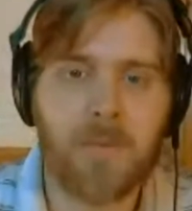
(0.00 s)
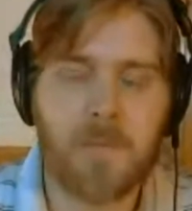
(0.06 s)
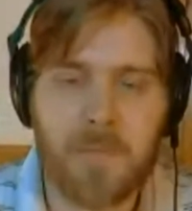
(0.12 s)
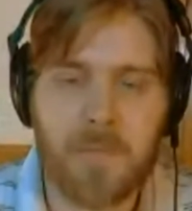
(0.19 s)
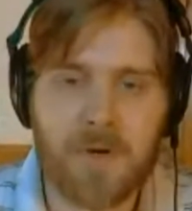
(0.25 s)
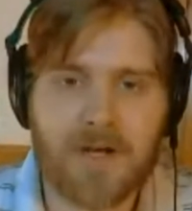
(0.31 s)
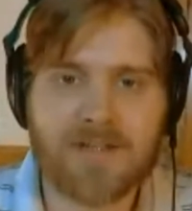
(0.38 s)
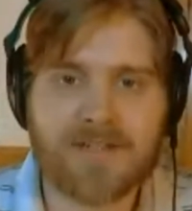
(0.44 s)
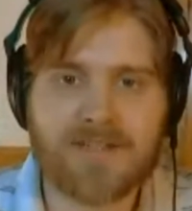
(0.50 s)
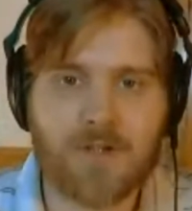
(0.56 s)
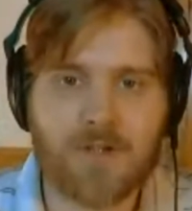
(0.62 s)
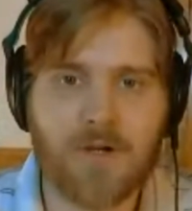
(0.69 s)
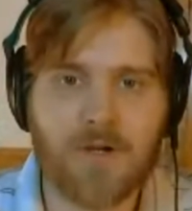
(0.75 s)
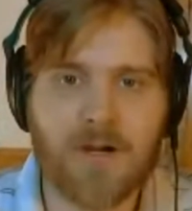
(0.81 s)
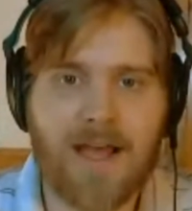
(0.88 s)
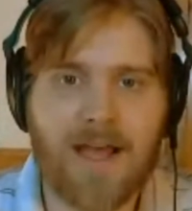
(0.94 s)
But
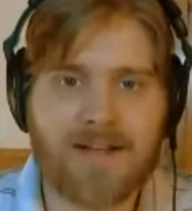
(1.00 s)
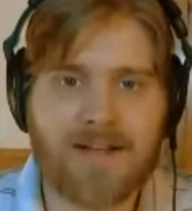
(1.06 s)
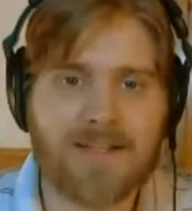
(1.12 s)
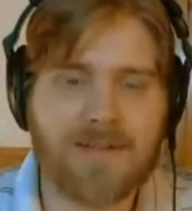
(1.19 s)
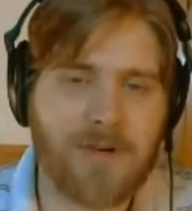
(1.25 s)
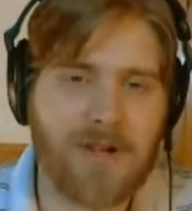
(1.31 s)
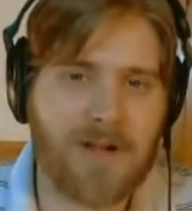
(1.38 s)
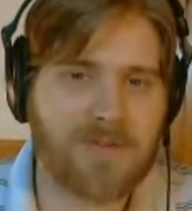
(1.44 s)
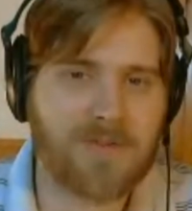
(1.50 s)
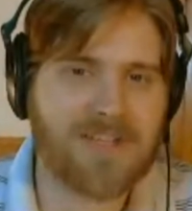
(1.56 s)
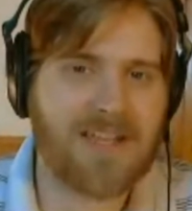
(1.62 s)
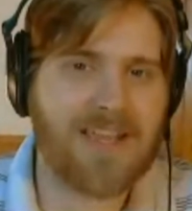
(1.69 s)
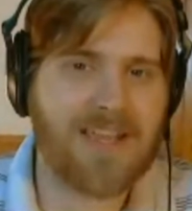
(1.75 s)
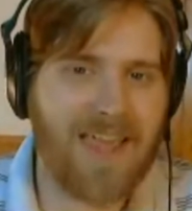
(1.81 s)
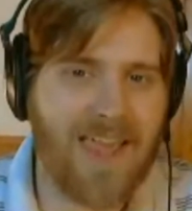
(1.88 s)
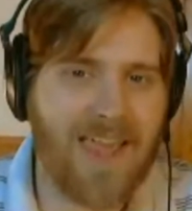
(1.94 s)
her acting prowess,
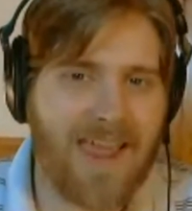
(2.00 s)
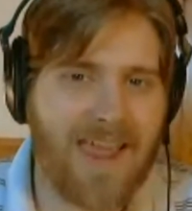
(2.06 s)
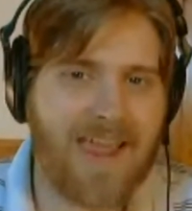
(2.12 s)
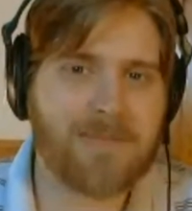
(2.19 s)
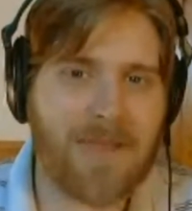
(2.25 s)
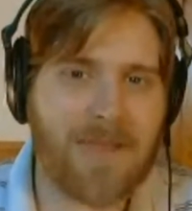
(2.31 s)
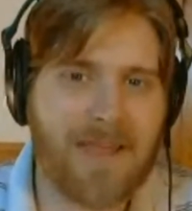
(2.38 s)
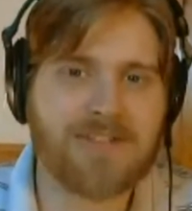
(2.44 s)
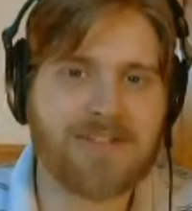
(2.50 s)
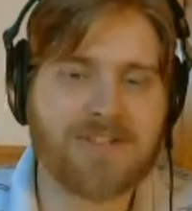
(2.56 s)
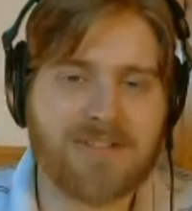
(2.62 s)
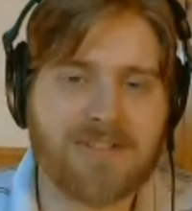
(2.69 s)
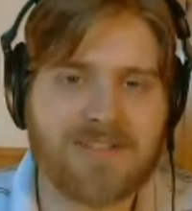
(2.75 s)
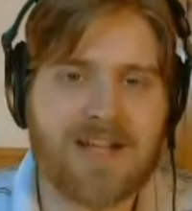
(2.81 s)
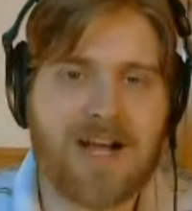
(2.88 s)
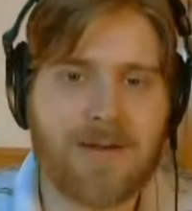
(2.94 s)
I can't
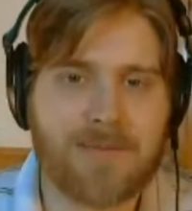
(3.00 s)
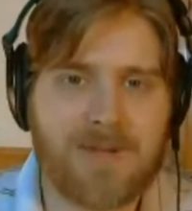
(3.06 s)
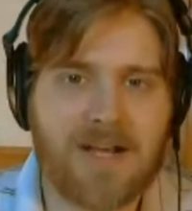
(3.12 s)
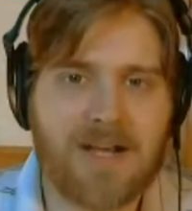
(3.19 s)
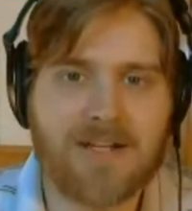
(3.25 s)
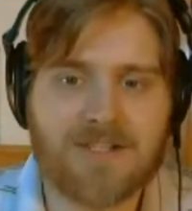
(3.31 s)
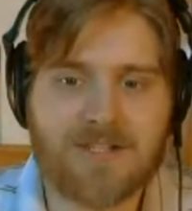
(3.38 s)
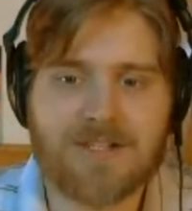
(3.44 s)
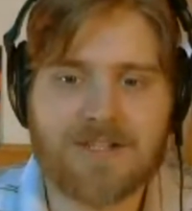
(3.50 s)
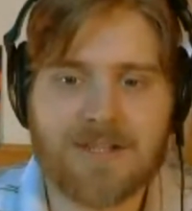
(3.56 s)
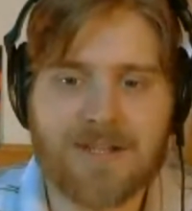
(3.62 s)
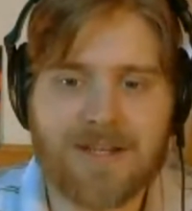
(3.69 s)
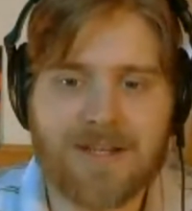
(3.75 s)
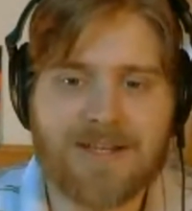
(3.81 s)
imagine, is top-notch.